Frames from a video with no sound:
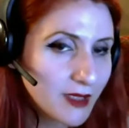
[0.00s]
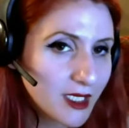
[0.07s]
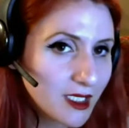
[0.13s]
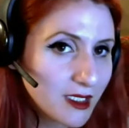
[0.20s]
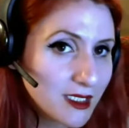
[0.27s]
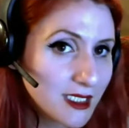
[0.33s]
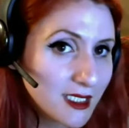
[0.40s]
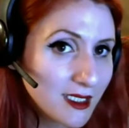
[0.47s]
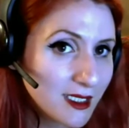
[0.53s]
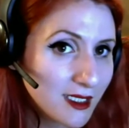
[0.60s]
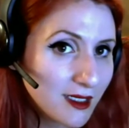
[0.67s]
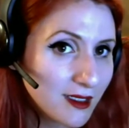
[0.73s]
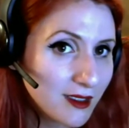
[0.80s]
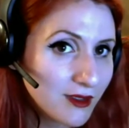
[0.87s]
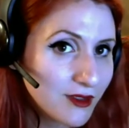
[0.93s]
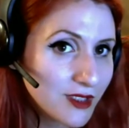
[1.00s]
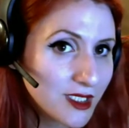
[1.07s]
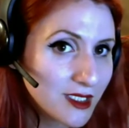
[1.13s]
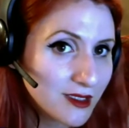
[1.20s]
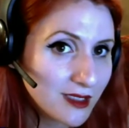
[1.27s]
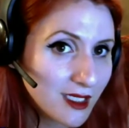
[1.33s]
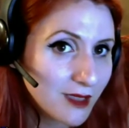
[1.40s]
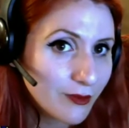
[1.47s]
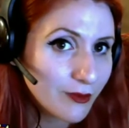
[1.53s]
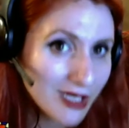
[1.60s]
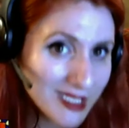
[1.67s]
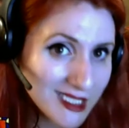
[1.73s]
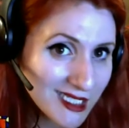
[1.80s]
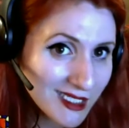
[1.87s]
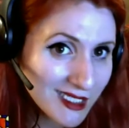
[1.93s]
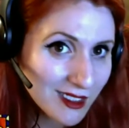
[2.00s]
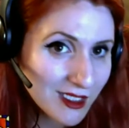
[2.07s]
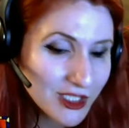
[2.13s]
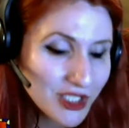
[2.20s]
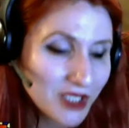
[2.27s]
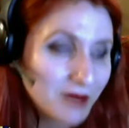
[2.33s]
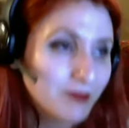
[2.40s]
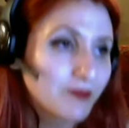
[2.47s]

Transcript: unsealing knockers, they embrace technology.